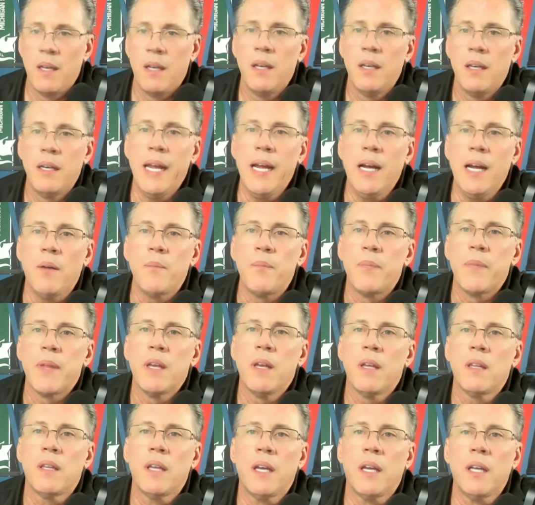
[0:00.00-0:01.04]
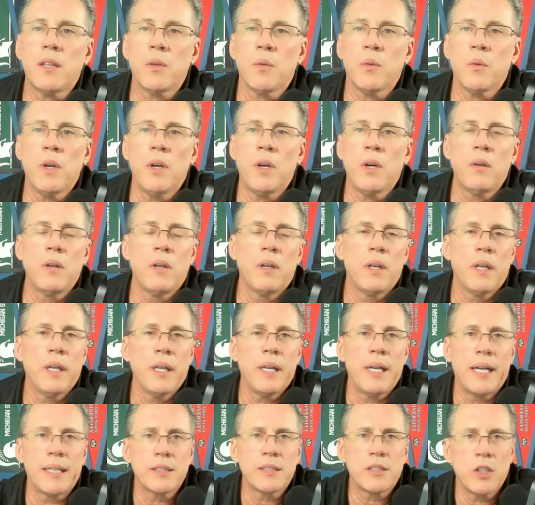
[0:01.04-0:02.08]
Now, they hit the road in
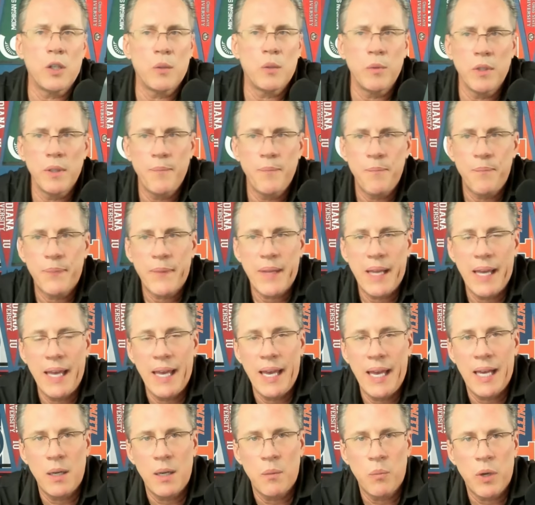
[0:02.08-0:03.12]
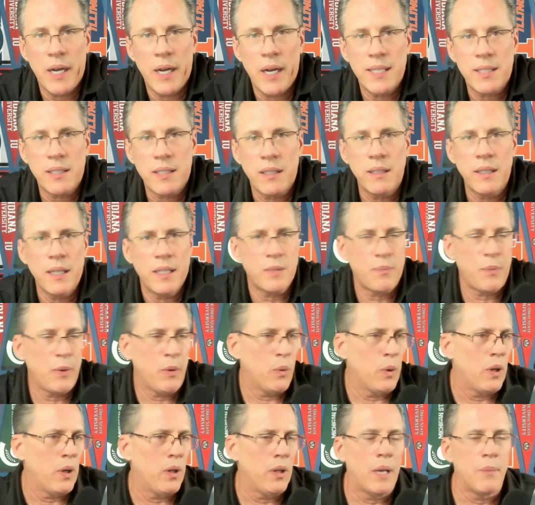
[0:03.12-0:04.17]
October at Nebraska. Let's be
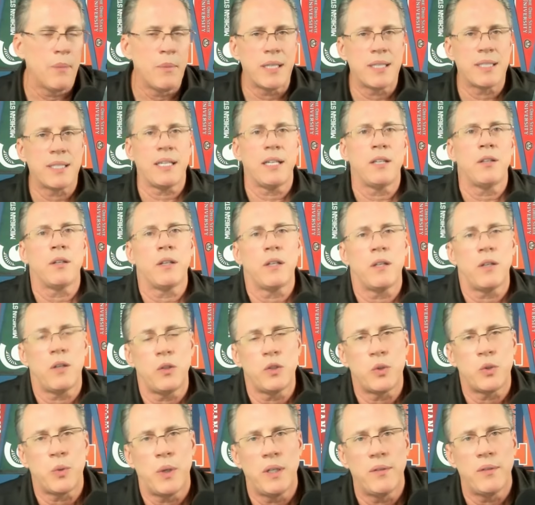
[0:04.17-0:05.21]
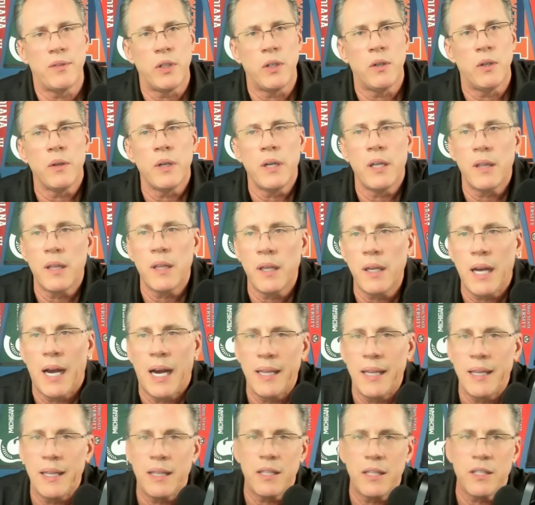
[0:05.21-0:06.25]
real. I'm not saying they're going to go 12 and 0 or anything.
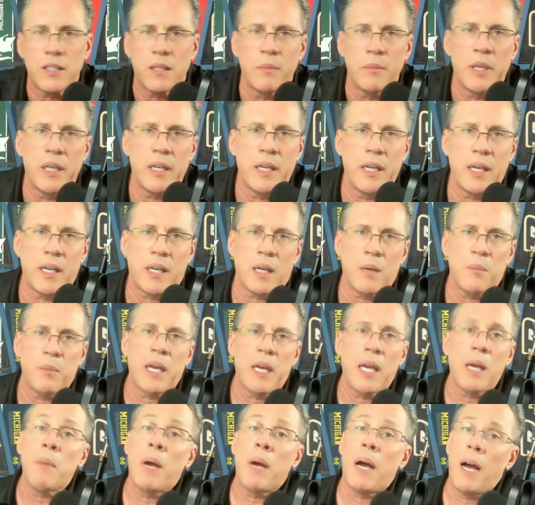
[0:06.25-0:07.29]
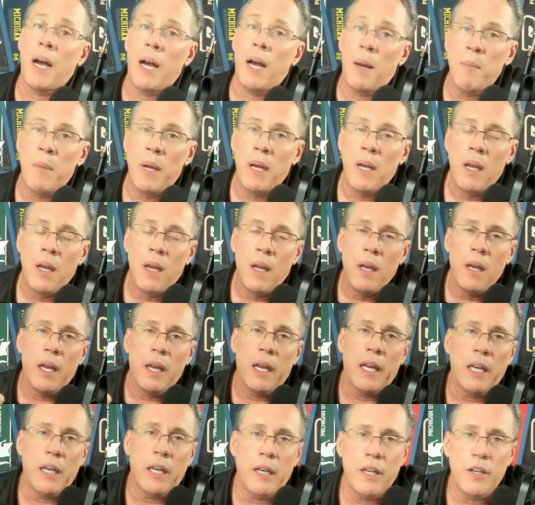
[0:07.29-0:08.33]
I think this could be a hiccup game. Um,
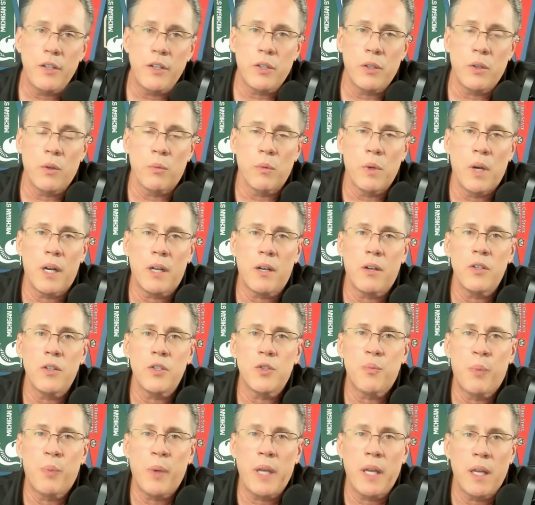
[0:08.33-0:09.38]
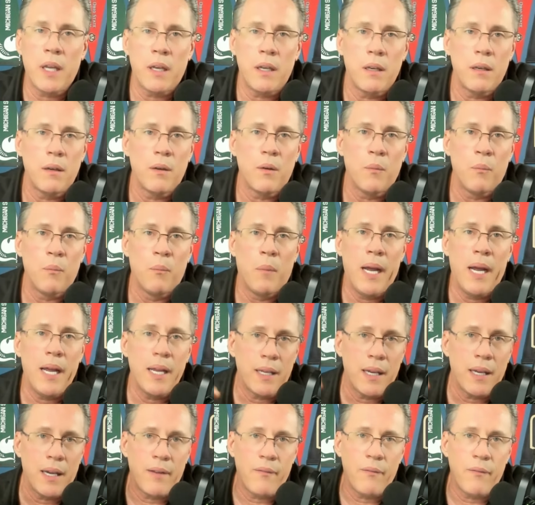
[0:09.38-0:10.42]
in addition to Rutgers being my
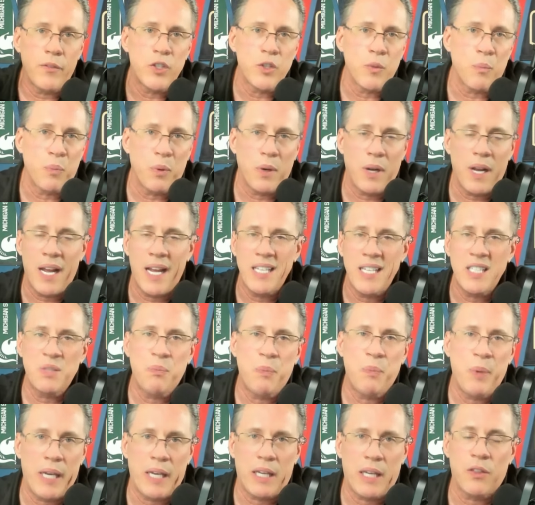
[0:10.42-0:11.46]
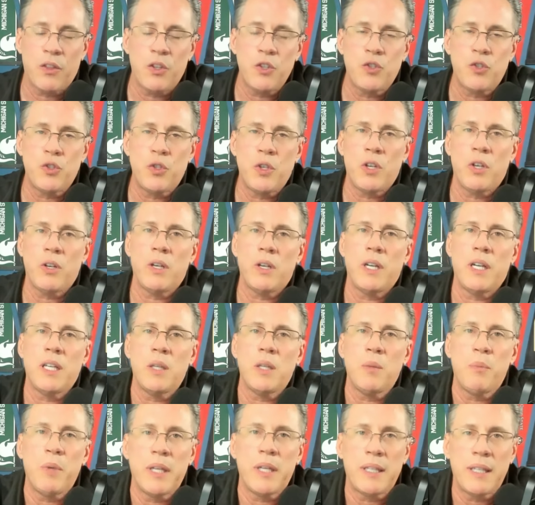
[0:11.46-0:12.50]
kind of surprise pick this year in
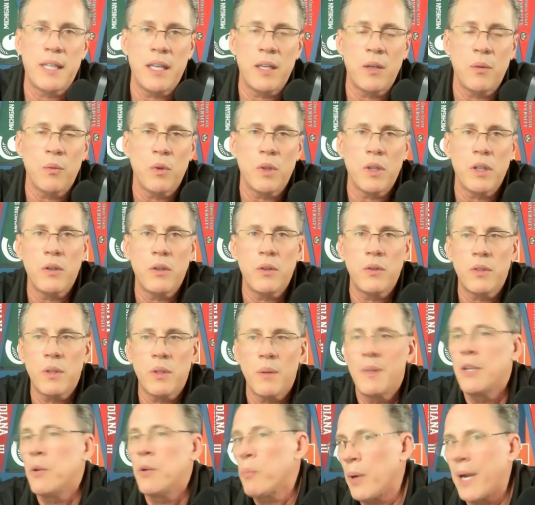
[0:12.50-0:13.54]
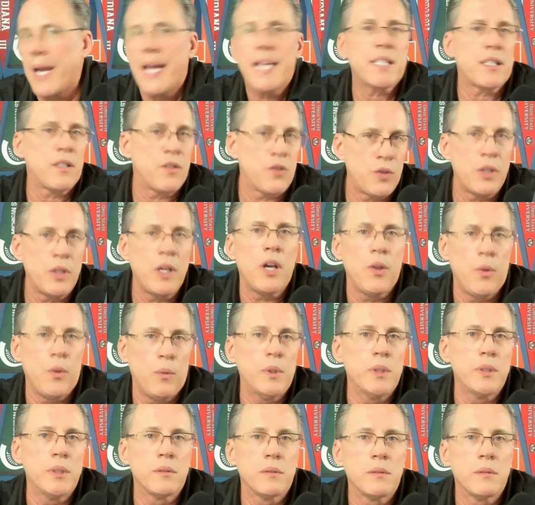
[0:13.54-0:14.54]
the Big Ten to really do something, Nebraska's the other one.